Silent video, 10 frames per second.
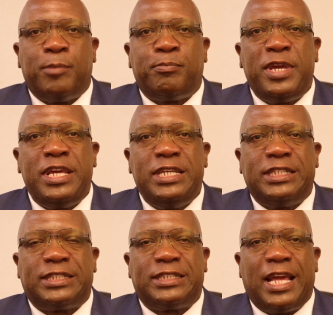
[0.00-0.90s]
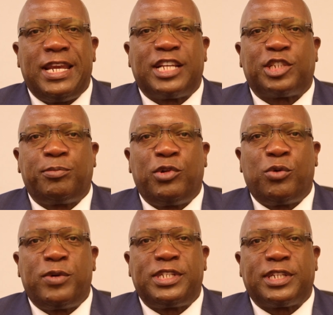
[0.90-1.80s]
Peace and
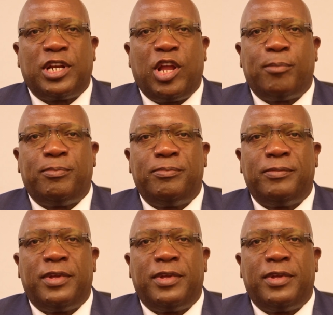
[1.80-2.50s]
Explorers Club,